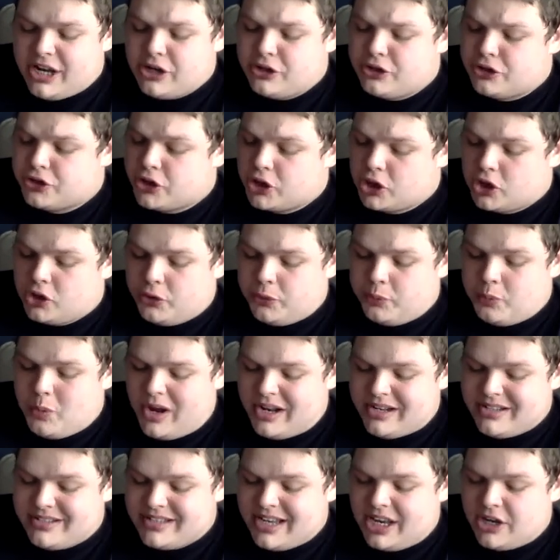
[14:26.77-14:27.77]
circled
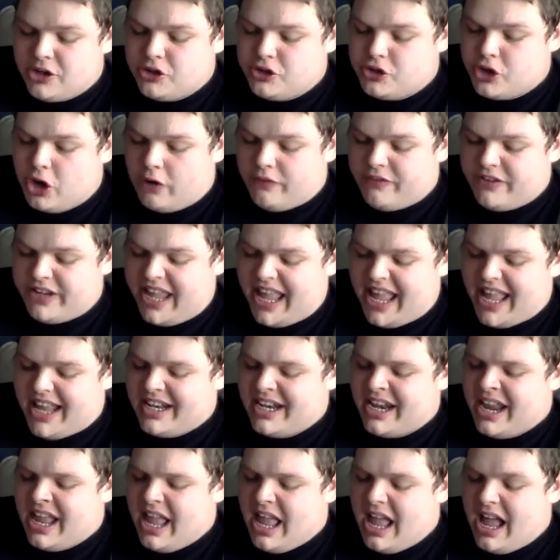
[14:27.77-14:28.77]
once, and dove again,
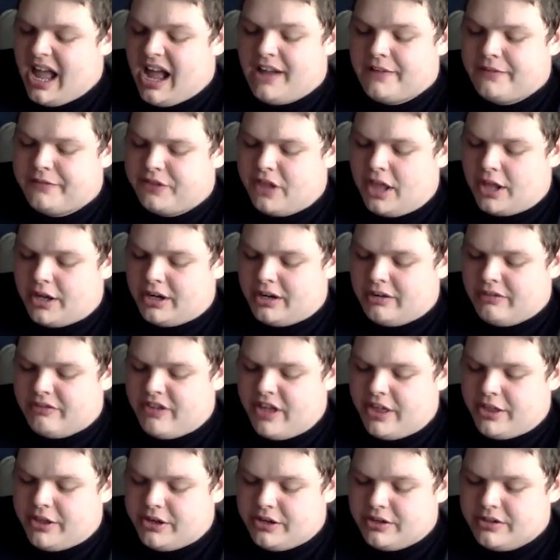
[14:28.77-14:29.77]
a flutter of
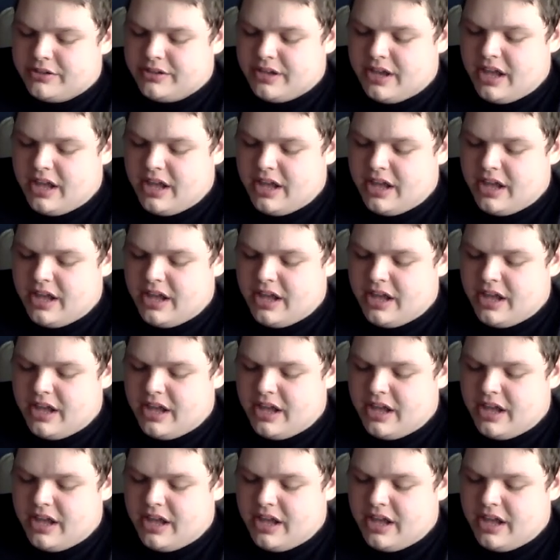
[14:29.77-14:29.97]
feathers.